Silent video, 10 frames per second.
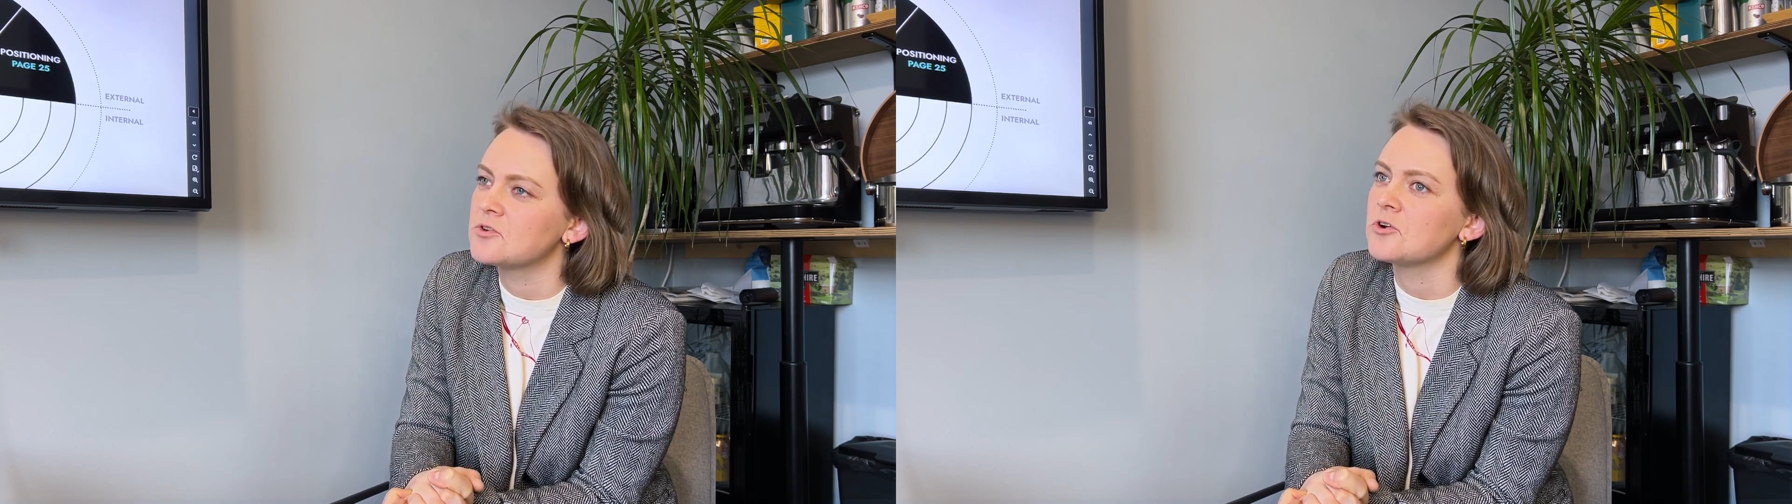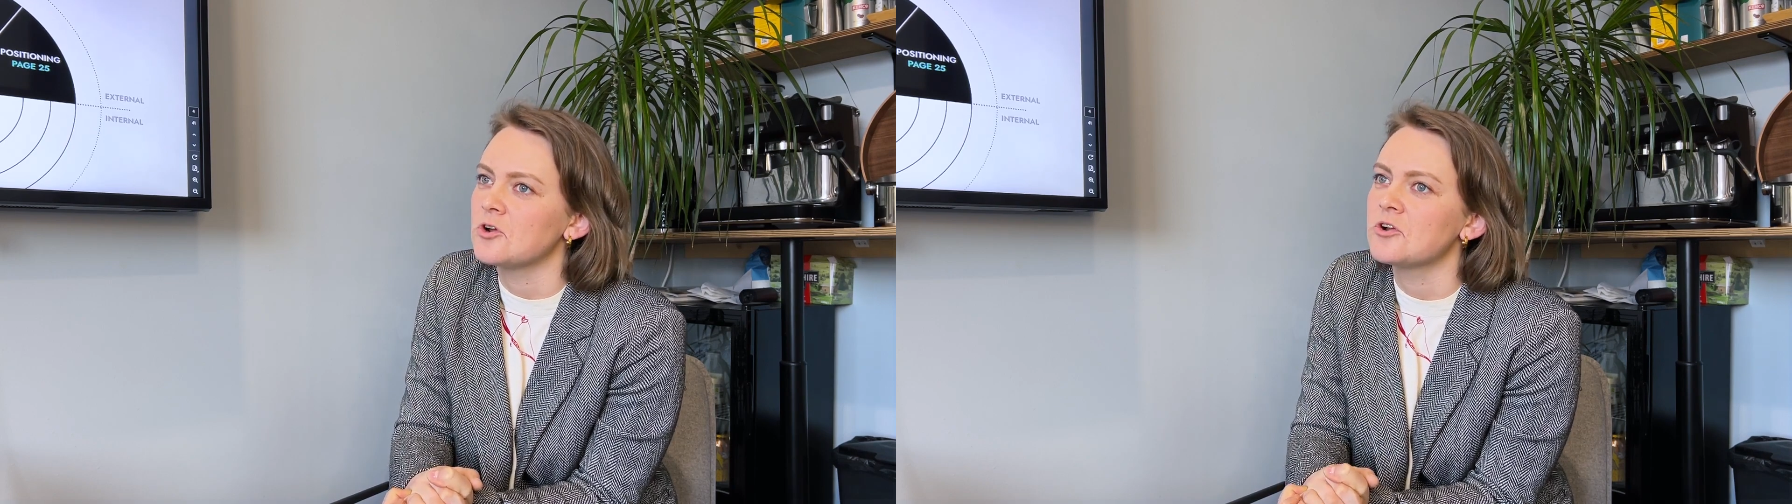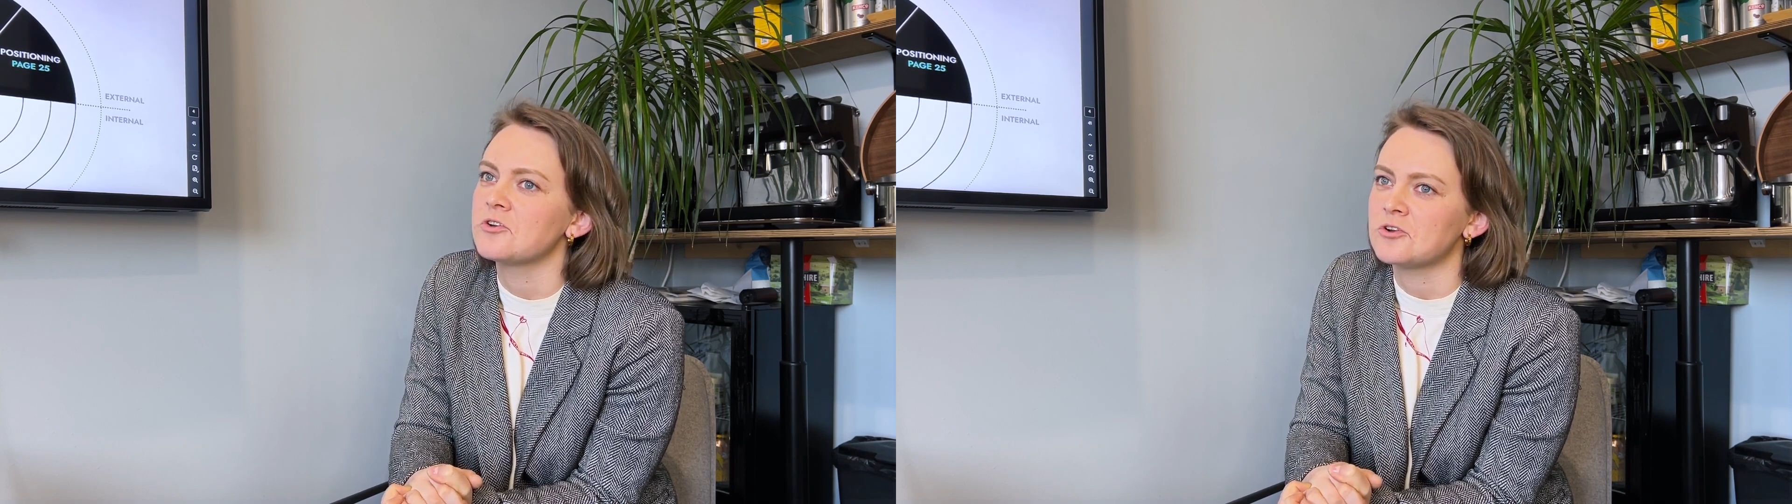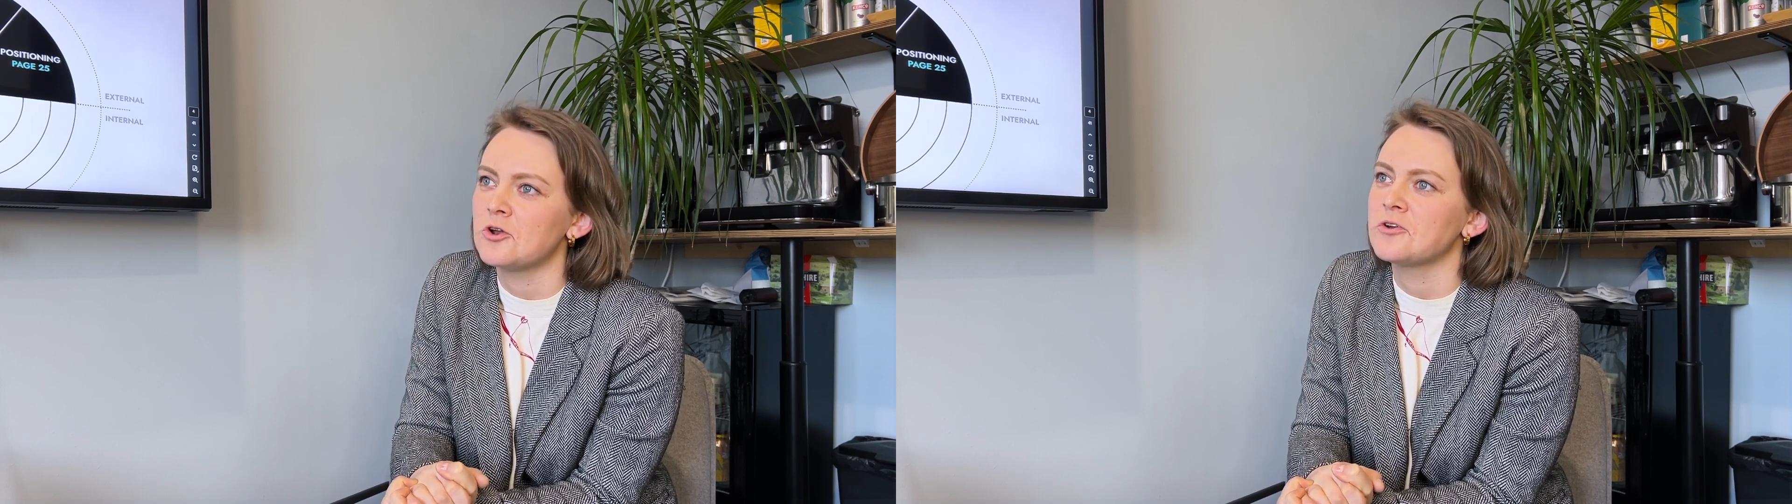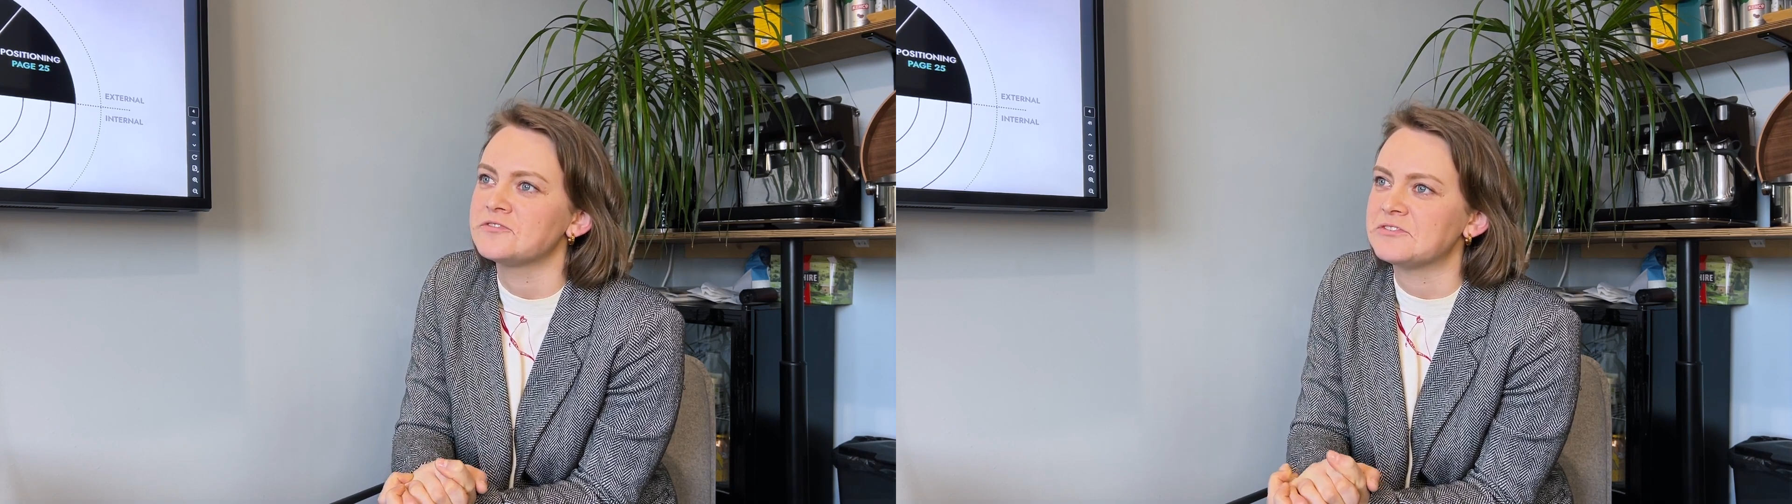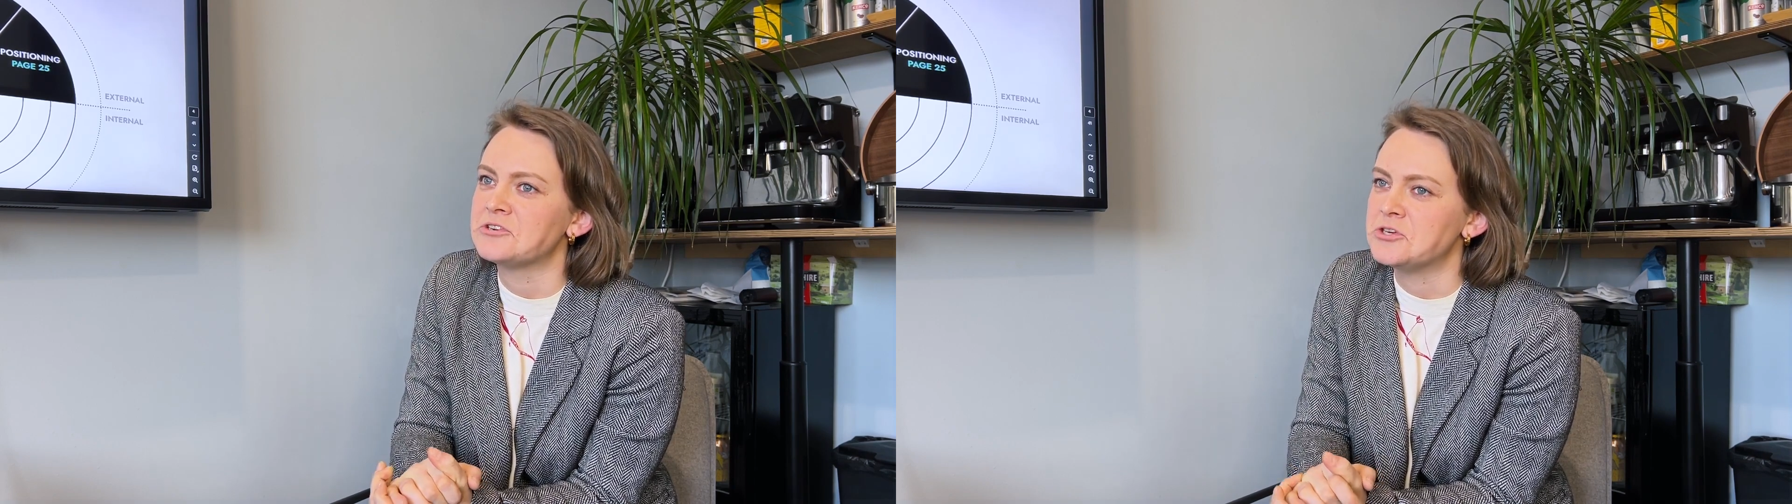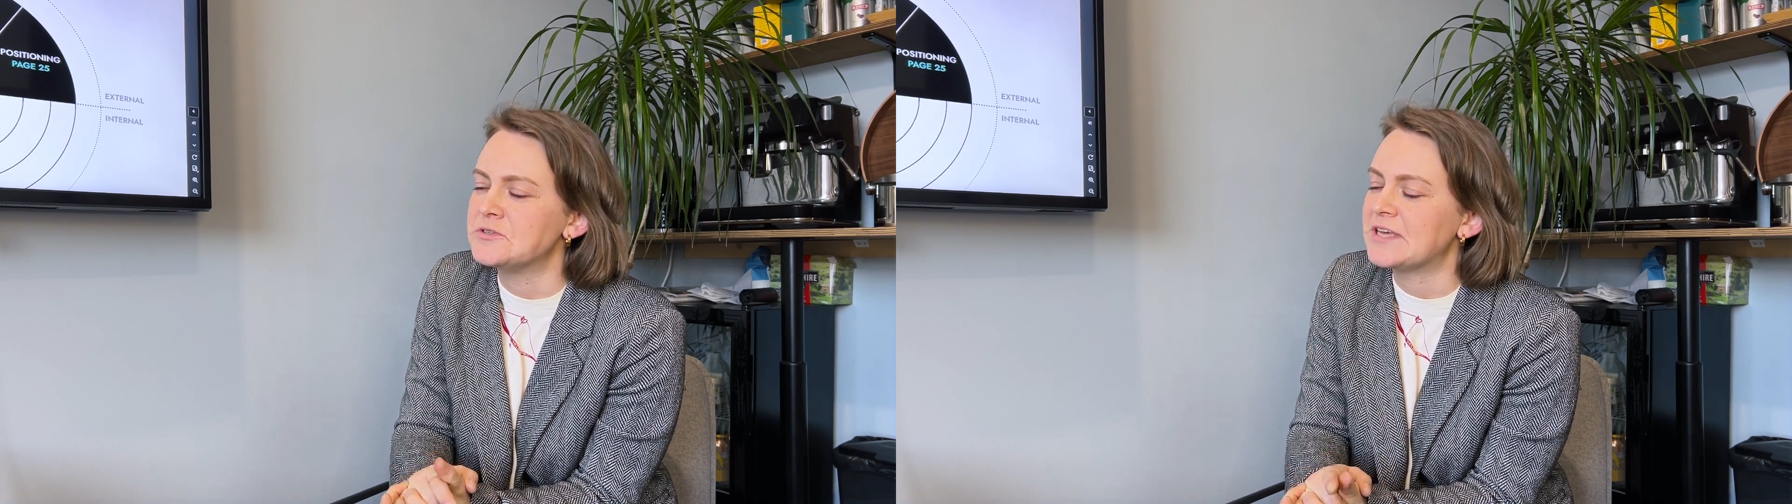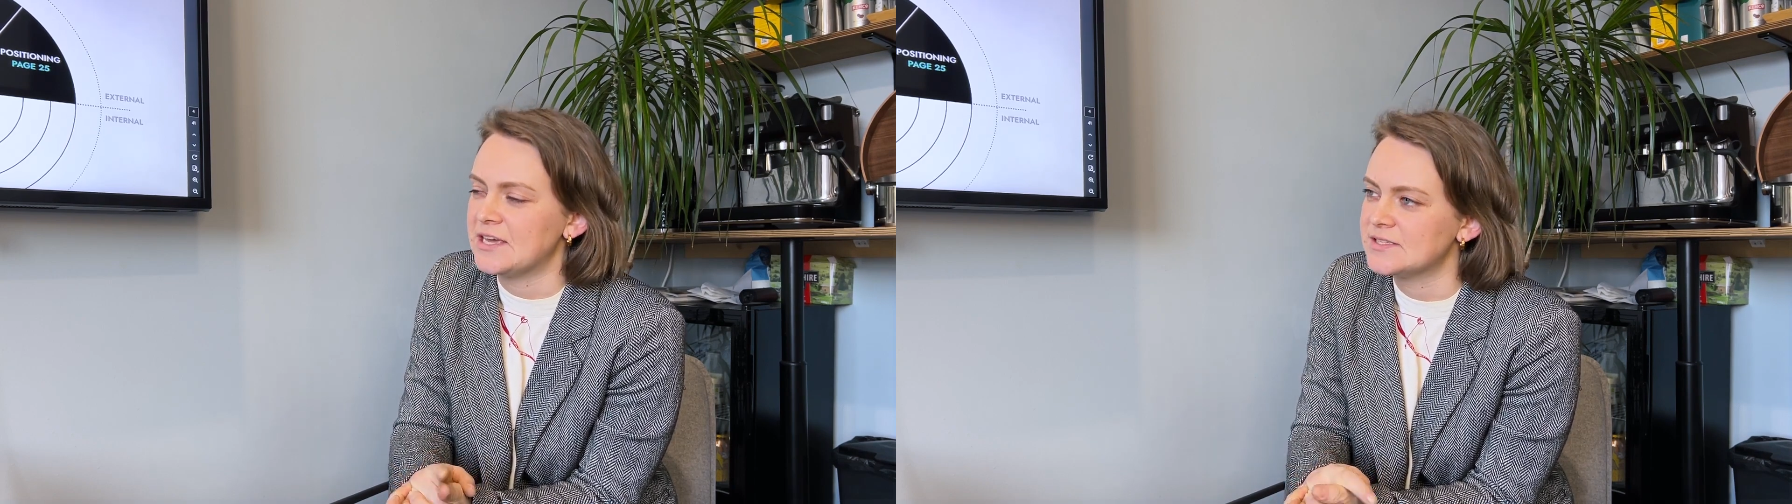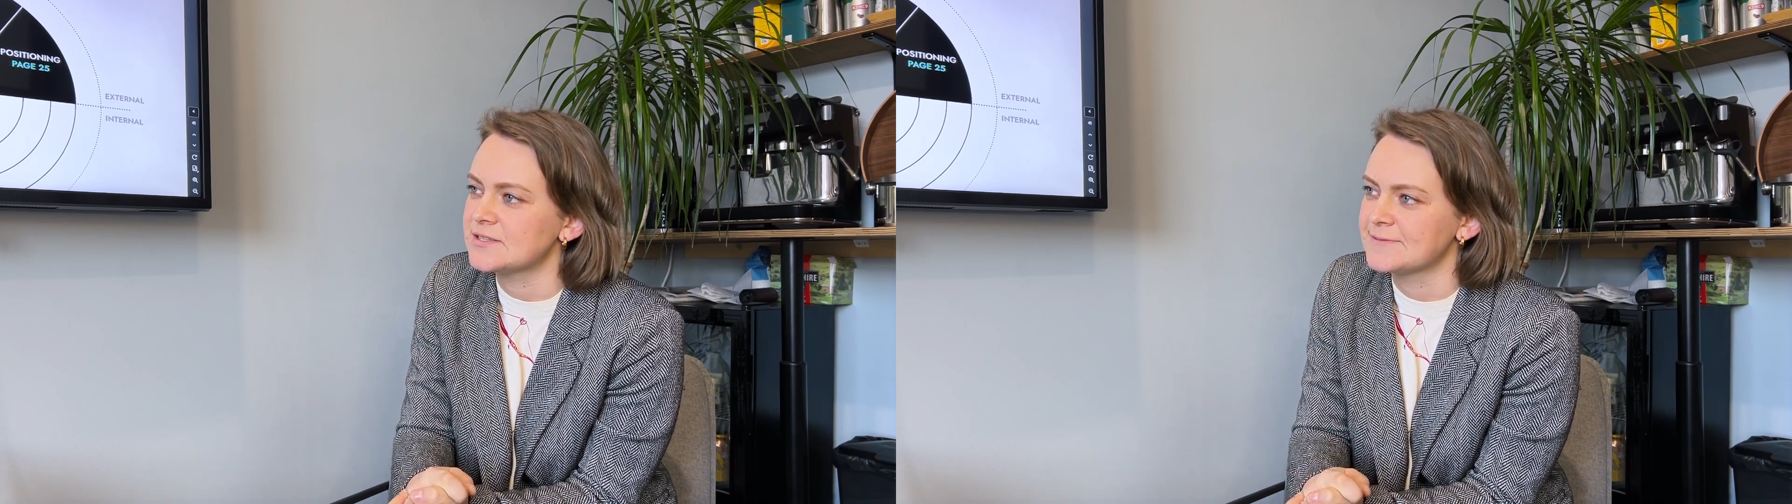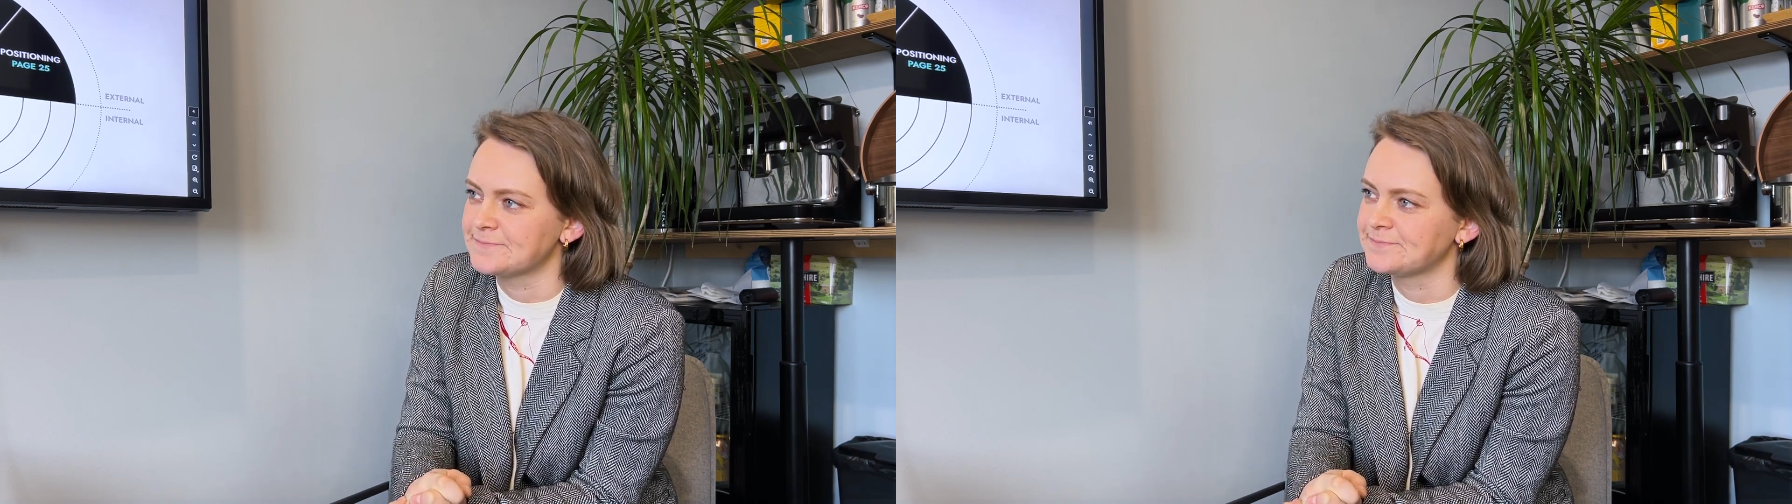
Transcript: lot of different use cases.